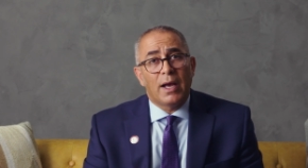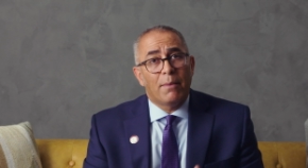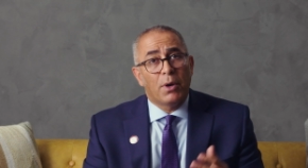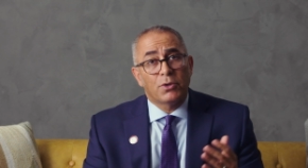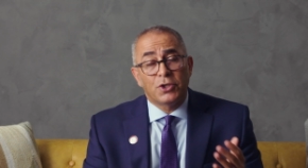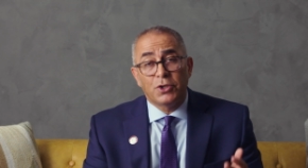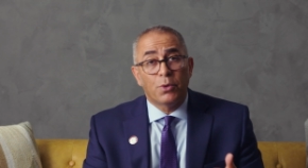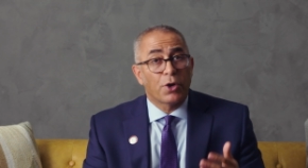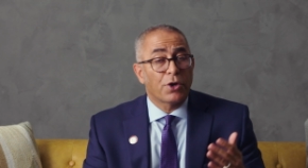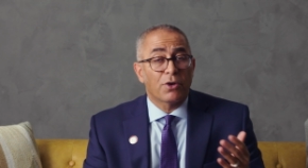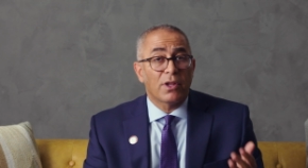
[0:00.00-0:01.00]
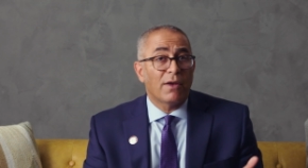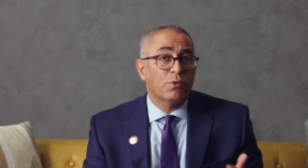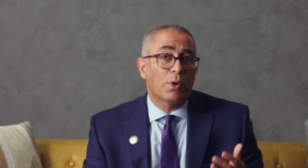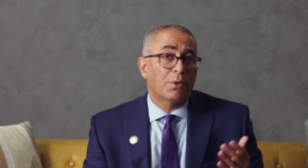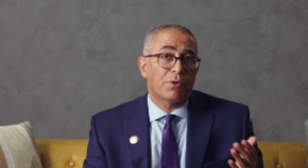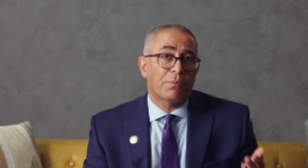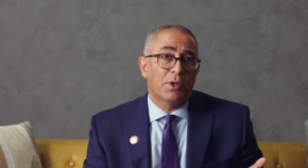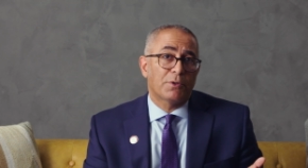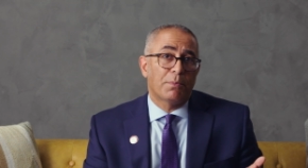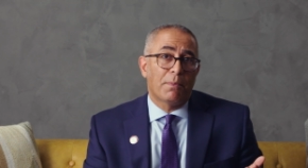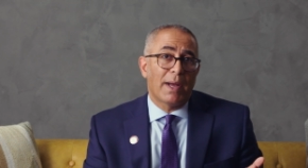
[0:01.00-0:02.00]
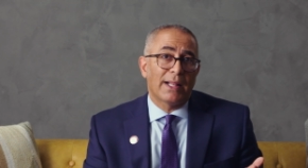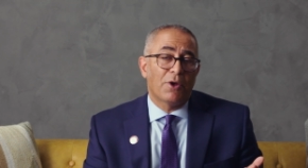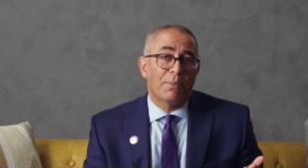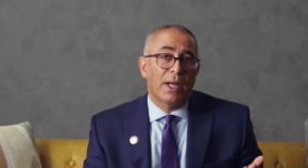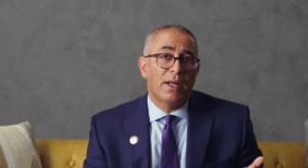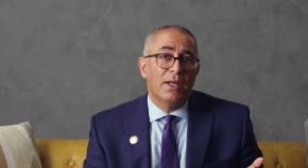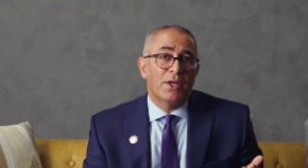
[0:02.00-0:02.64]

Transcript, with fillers: about you or your loved one with multiple myeloma